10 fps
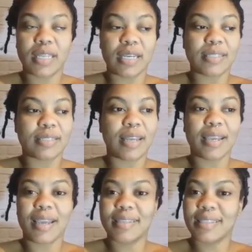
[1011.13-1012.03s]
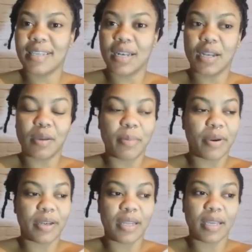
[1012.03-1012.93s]
that I can't see another
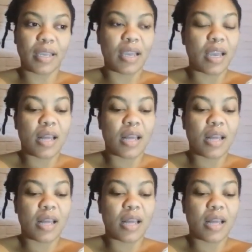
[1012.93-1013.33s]
birthday.